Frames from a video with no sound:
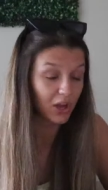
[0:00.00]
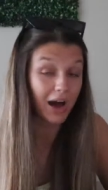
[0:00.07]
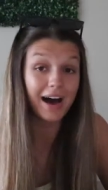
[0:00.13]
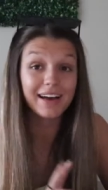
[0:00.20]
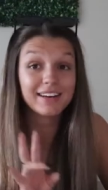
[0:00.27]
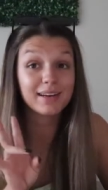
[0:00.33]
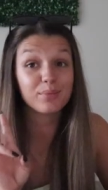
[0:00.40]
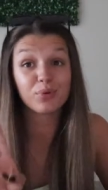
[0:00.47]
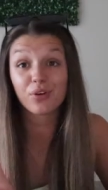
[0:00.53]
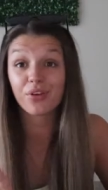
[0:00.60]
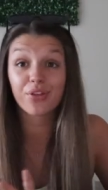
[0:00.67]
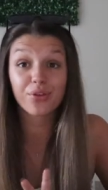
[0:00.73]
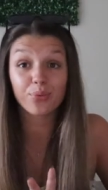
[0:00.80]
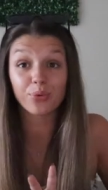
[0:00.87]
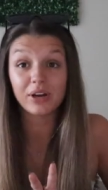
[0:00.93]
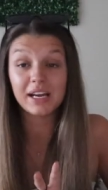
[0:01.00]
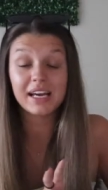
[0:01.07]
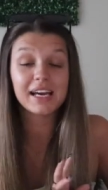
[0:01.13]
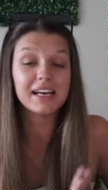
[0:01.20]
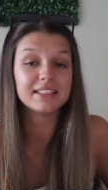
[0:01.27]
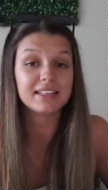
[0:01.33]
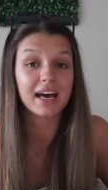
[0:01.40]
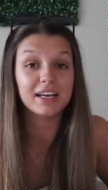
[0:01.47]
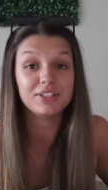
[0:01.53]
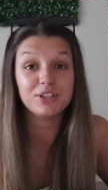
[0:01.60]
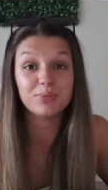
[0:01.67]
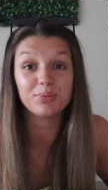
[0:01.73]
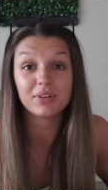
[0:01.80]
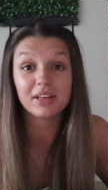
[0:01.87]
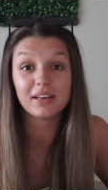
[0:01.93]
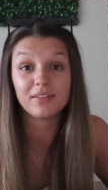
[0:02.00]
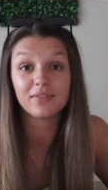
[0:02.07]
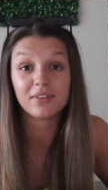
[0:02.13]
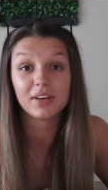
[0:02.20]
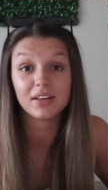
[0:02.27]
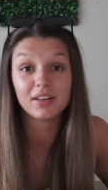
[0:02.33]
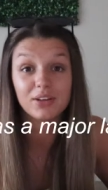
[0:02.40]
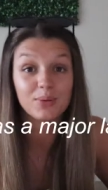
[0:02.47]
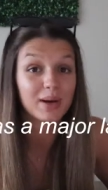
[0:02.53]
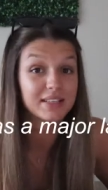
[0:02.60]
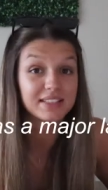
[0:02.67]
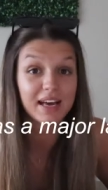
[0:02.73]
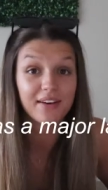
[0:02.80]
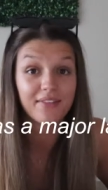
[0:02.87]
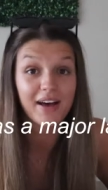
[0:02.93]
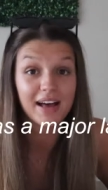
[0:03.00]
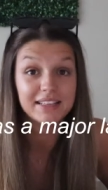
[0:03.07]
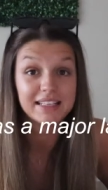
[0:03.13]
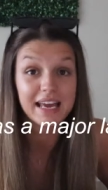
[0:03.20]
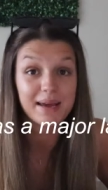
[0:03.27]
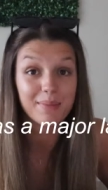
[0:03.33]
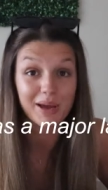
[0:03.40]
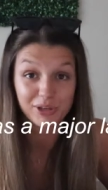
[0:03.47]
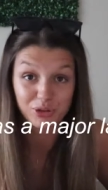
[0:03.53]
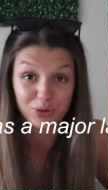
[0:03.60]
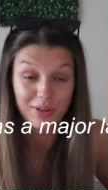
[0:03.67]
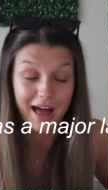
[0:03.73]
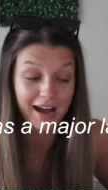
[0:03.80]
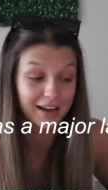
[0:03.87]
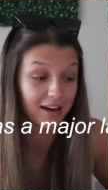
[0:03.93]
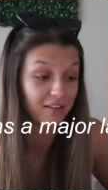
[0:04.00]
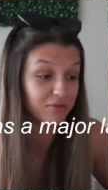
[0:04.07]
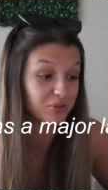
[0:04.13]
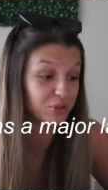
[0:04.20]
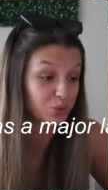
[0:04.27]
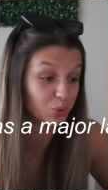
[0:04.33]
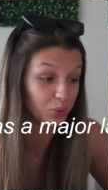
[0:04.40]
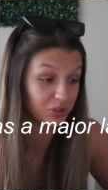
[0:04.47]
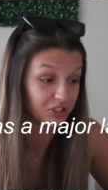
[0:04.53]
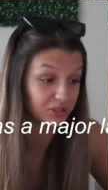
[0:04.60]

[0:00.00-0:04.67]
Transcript: Con number three is I do believe USF has a major lack of school